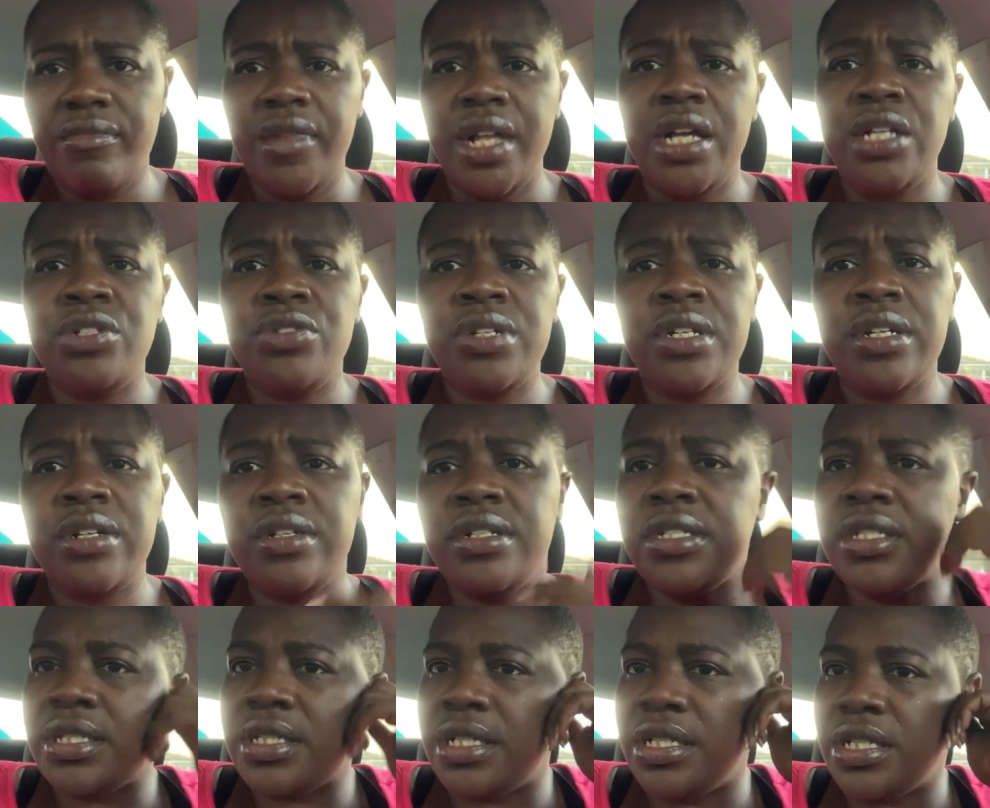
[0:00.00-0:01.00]
A trigger
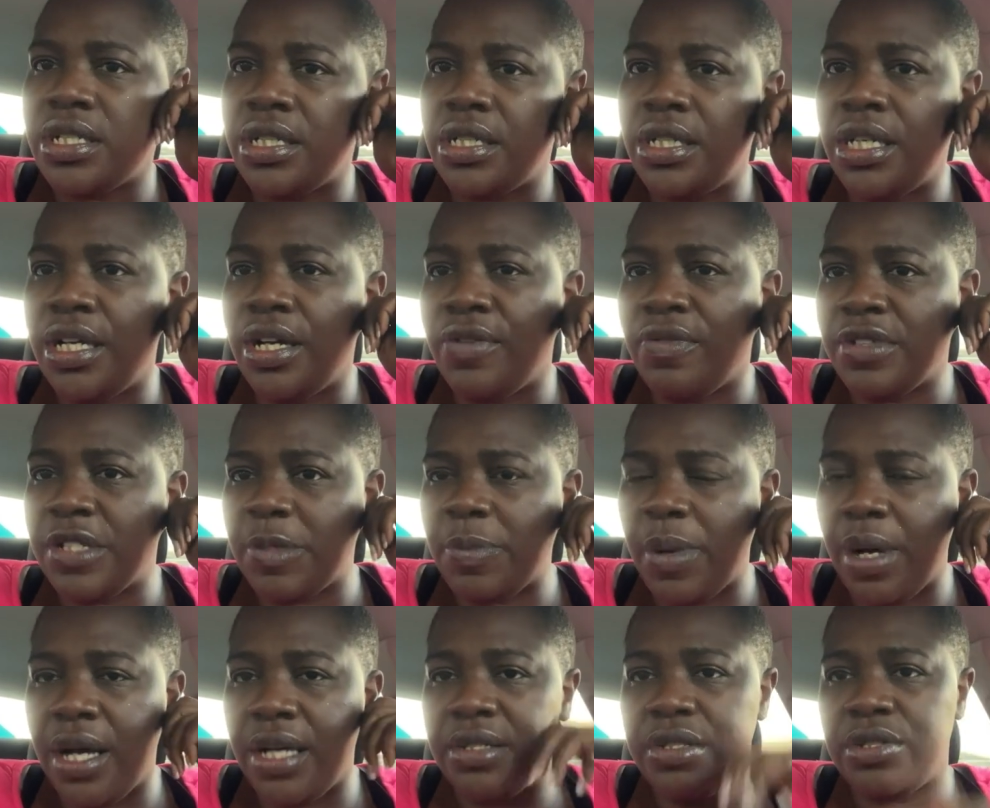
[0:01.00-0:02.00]
is essentially a
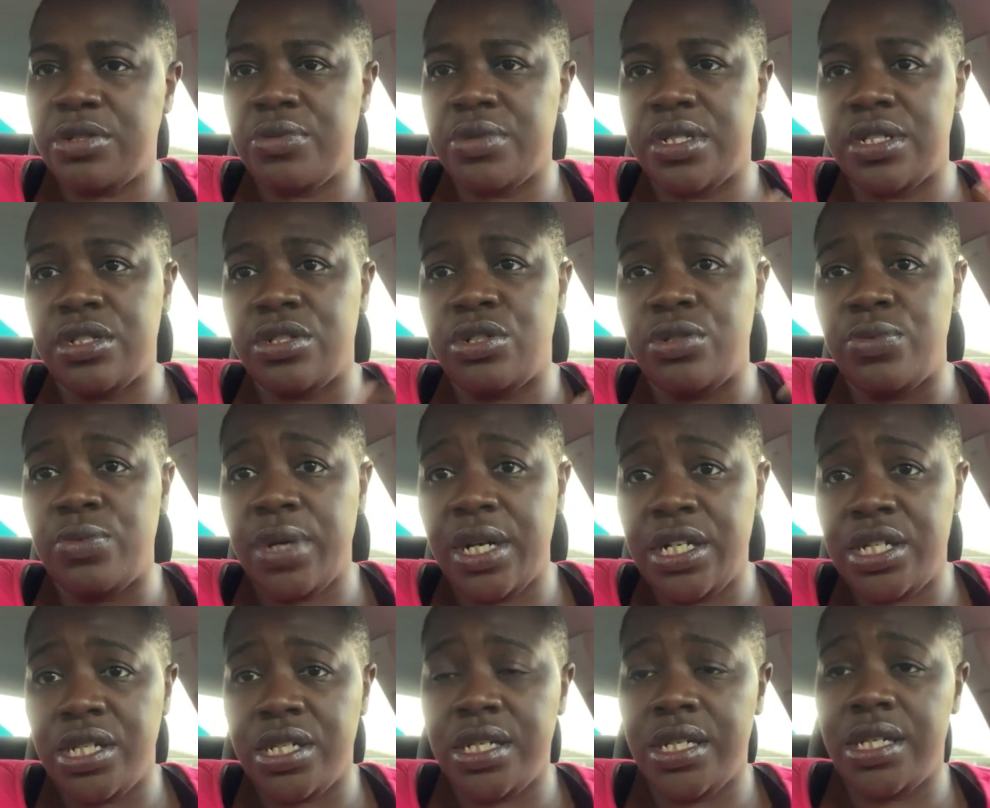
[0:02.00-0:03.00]
response to a
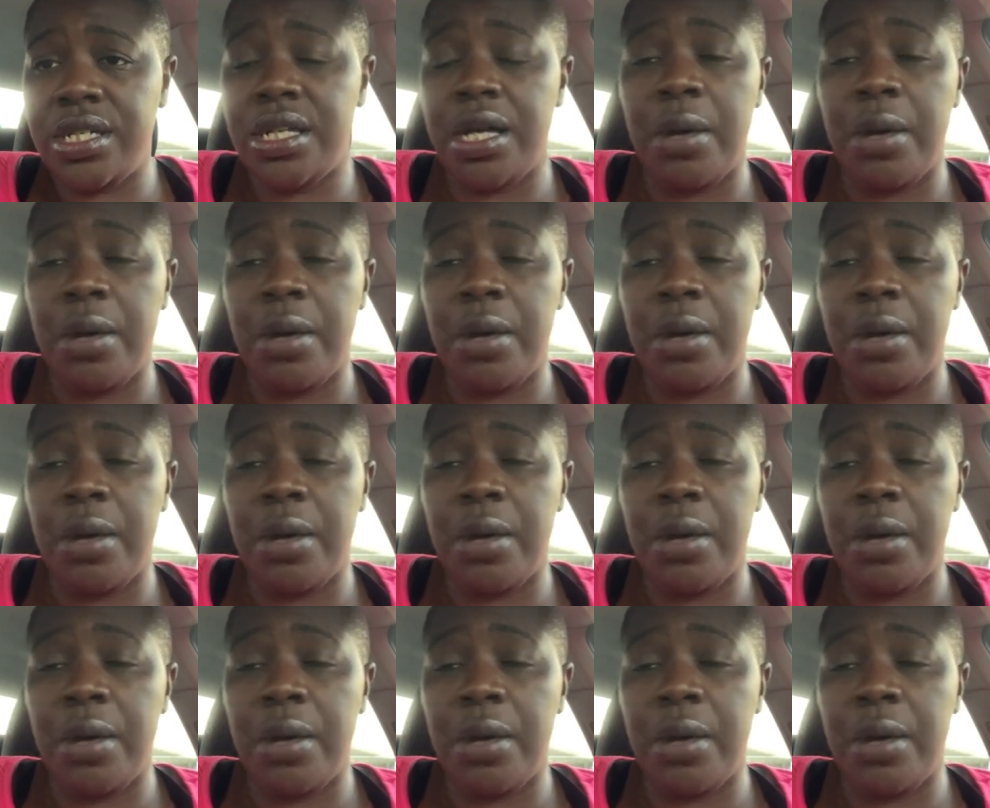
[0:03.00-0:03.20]
situation,